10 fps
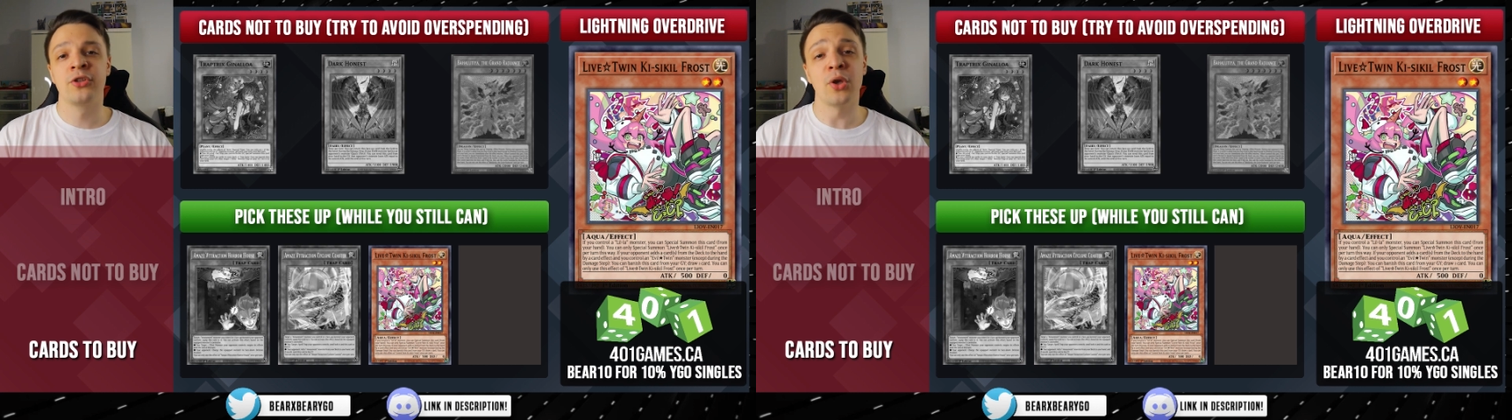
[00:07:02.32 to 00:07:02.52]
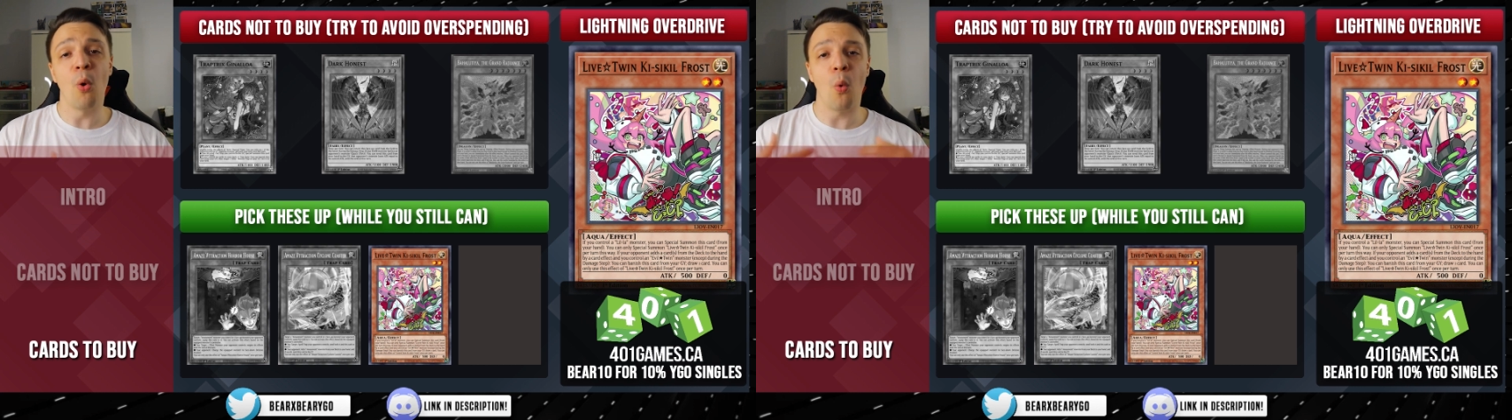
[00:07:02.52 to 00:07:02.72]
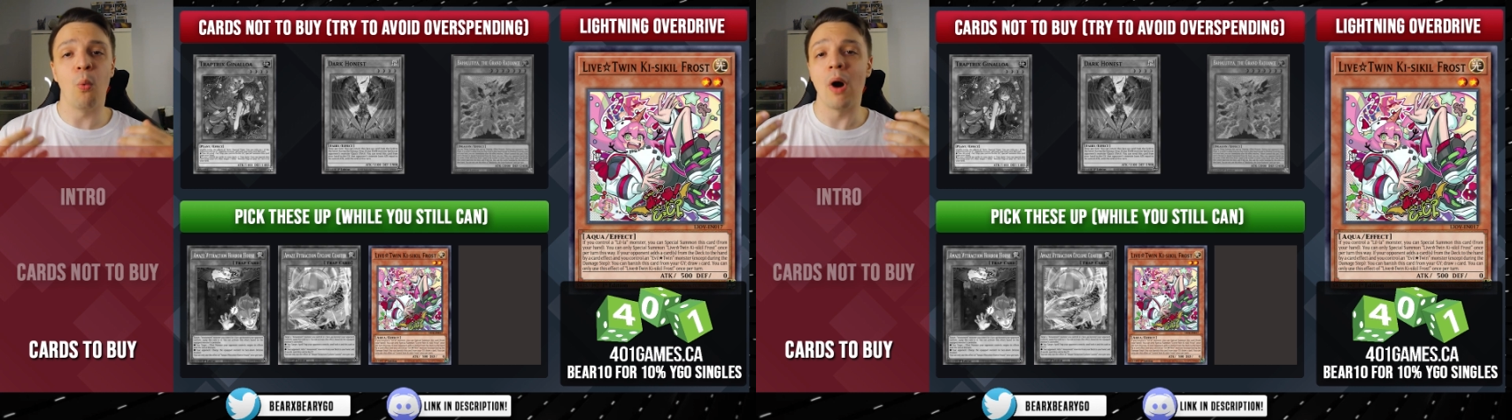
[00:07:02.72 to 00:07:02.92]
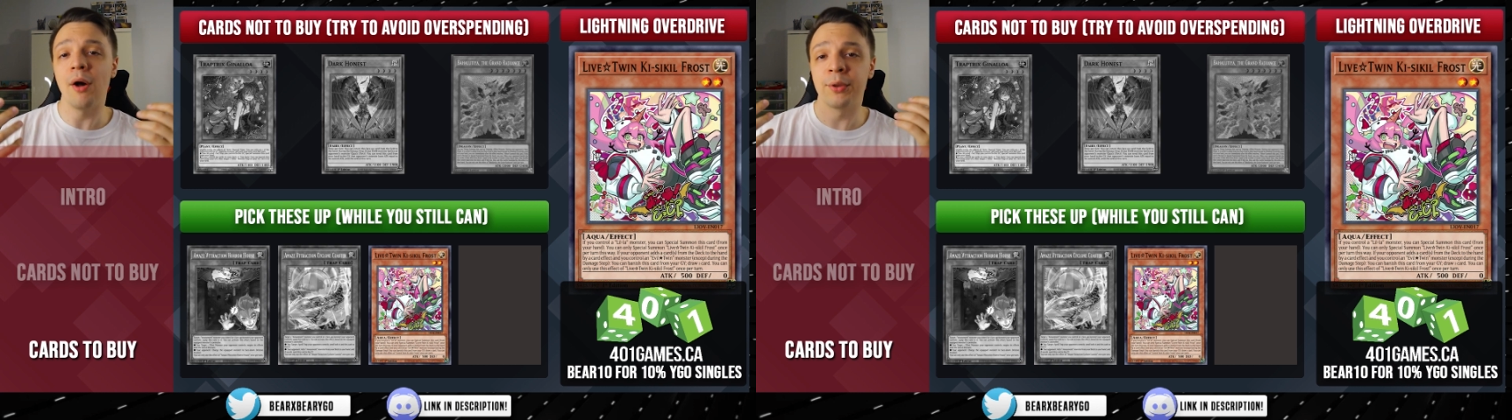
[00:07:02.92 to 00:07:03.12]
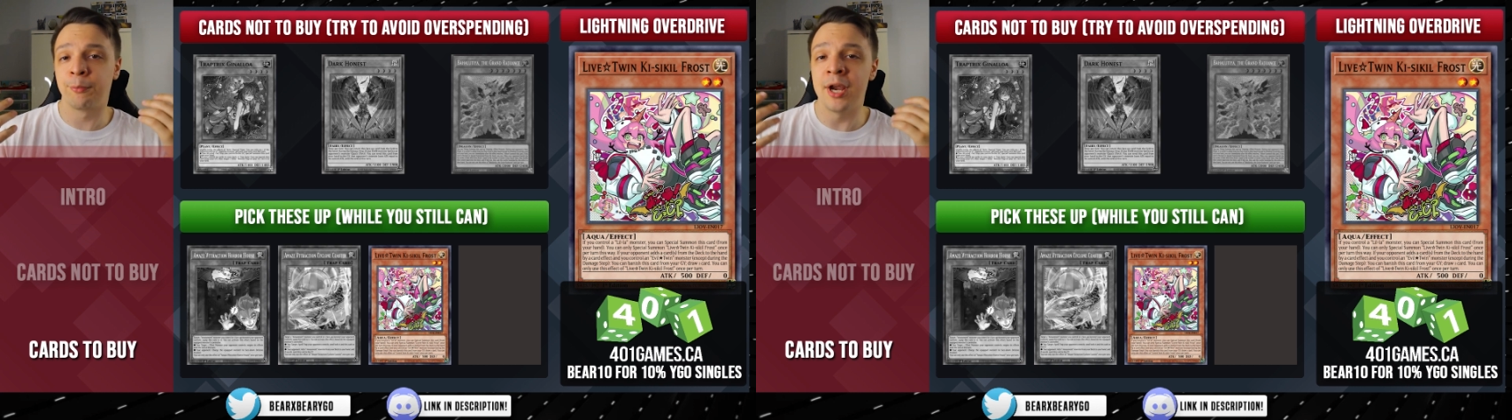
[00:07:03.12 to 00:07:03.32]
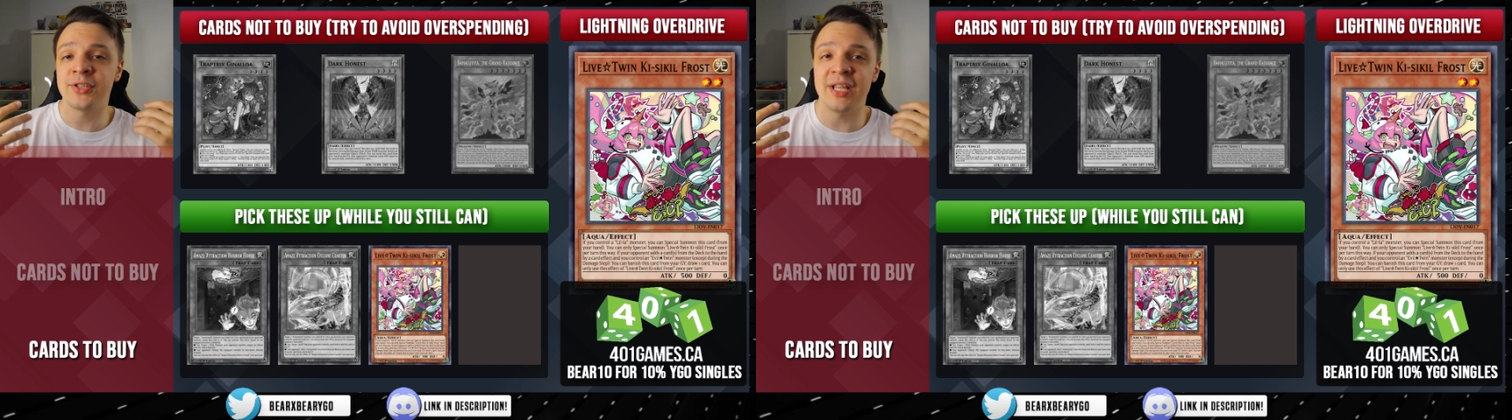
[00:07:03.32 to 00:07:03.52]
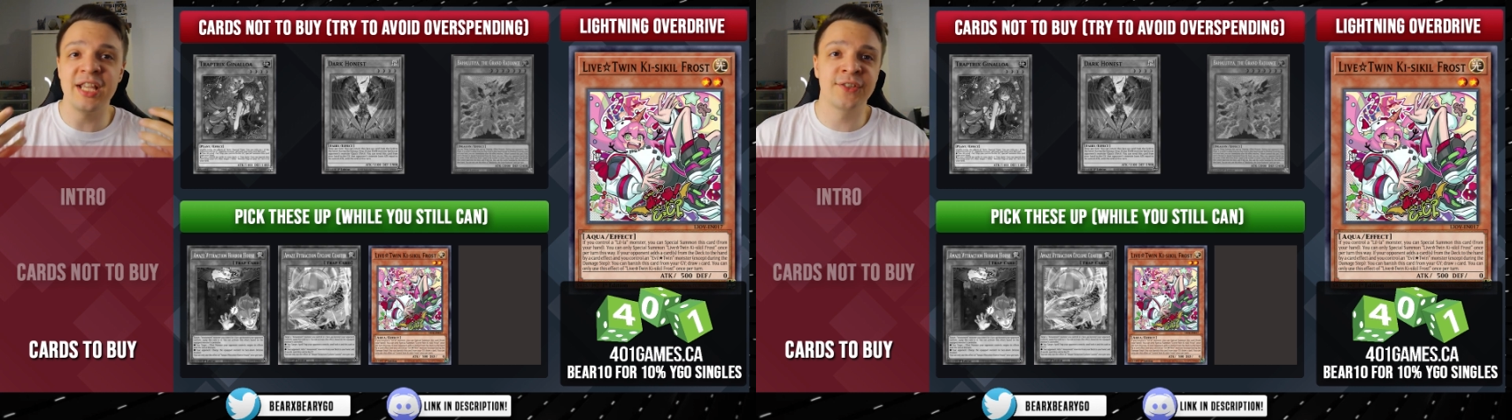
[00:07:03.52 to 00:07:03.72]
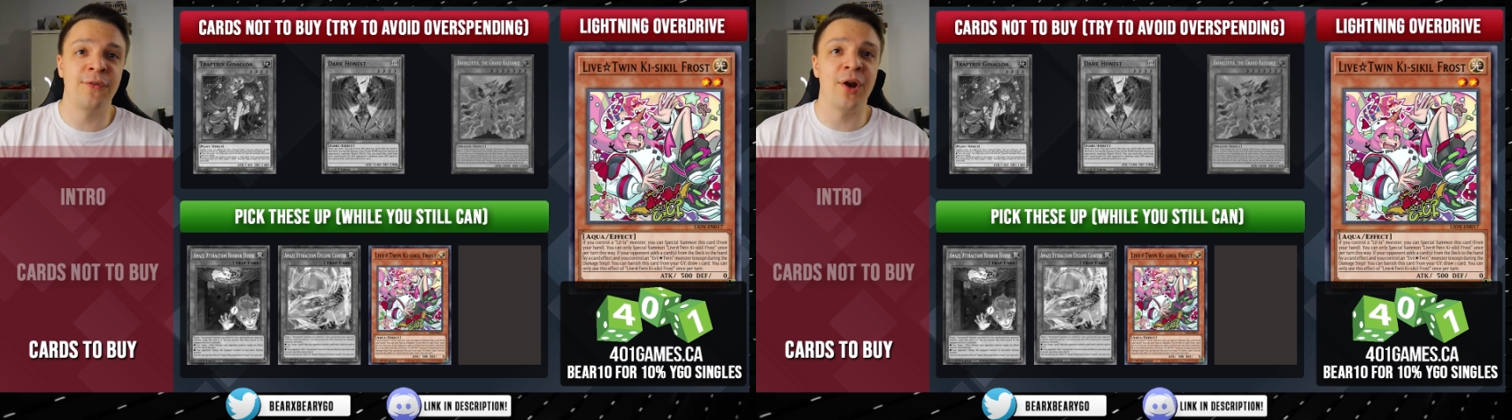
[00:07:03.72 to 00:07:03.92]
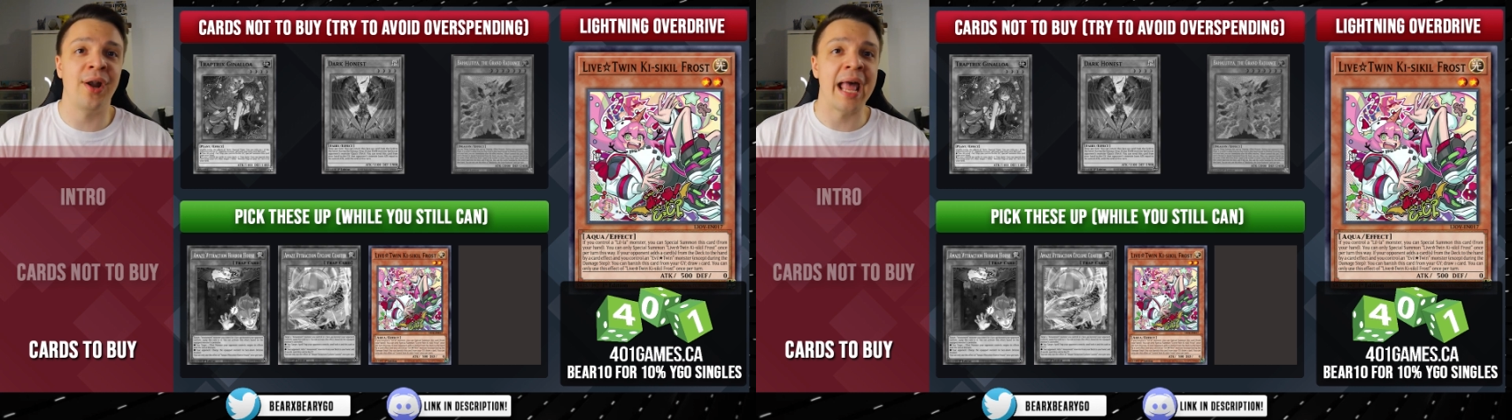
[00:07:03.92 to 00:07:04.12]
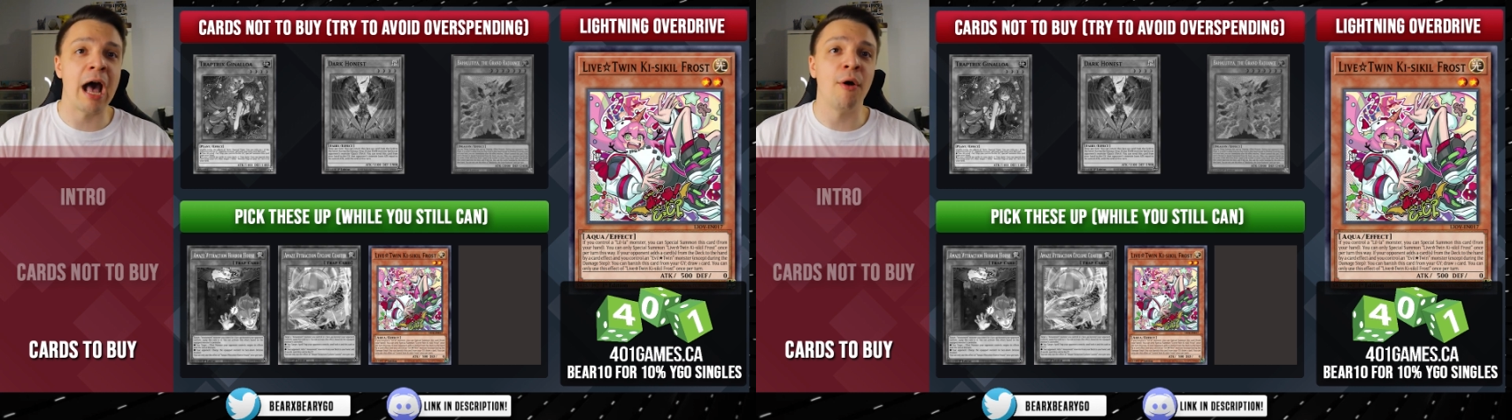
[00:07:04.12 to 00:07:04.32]
So while the price is fair
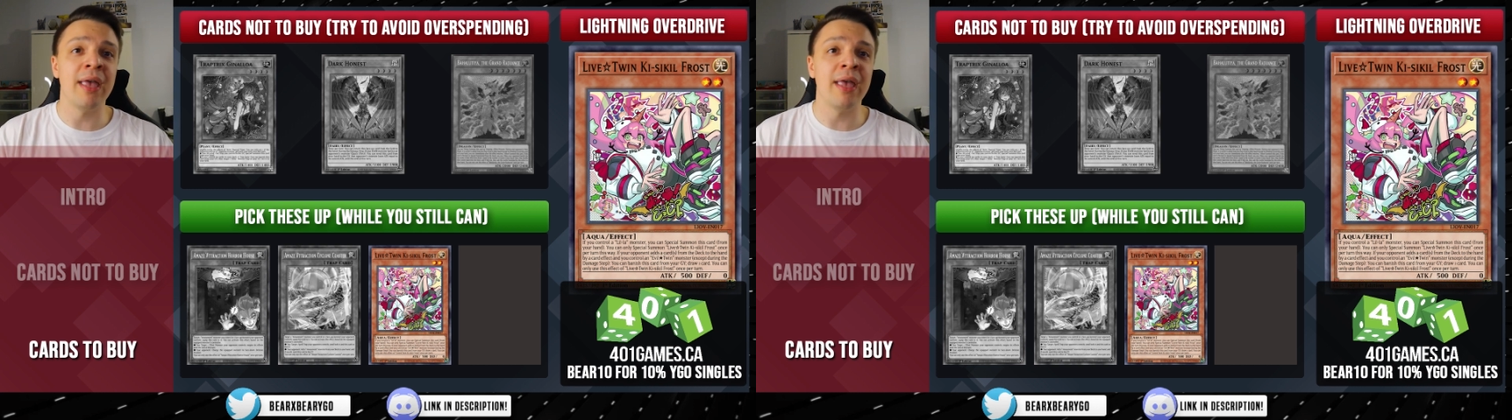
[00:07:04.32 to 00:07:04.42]
now,